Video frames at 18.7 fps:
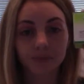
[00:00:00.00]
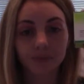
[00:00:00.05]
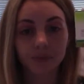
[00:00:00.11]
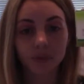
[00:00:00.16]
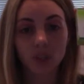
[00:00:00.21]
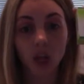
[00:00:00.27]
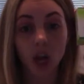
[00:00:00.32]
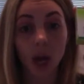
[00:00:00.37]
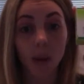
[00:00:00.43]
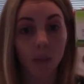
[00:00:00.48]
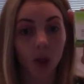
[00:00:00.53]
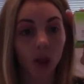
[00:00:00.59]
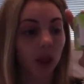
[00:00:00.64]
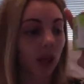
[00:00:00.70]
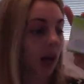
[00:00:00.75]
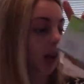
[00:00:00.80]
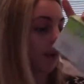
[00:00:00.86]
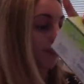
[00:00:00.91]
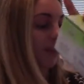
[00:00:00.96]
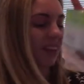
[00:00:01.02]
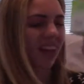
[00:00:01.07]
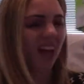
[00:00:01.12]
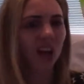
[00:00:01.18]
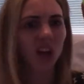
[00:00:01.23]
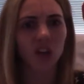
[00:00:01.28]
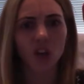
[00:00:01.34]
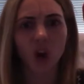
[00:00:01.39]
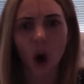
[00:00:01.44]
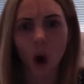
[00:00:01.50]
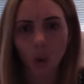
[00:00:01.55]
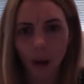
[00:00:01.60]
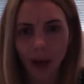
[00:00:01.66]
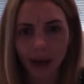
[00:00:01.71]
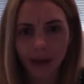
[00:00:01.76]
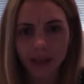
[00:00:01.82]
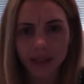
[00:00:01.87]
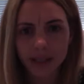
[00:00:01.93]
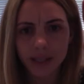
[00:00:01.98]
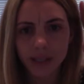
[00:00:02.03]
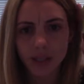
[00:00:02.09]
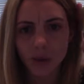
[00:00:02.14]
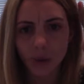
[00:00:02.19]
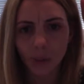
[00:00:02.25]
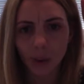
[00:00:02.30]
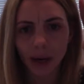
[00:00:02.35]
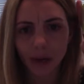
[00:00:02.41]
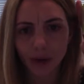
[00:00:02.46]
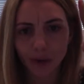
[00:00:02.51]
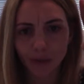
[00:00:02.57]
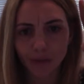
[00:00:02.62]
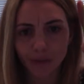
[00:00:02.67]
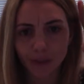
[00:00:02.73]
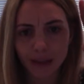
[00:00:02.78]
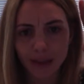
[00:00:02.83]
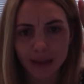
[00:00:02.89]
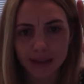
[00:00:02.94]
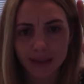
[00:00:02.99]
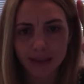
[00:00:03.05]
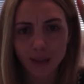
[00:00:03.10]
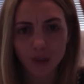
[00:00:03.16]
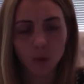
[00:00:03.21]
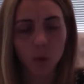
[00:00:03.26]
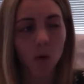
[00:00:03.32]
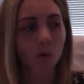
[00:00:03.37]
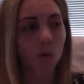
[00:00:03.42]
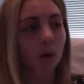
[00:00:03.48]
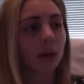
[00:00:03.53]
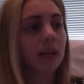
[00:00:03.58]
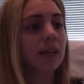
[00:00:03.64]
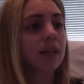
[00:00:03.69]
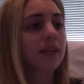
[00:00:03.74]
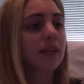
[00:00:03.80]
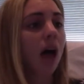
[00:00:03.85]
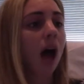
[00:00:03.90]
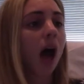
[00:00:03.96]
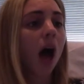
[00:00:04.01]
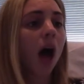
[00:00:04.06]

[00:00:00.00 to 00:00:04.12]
So I'm on that. Cannot wait to wean off these at 12 weeks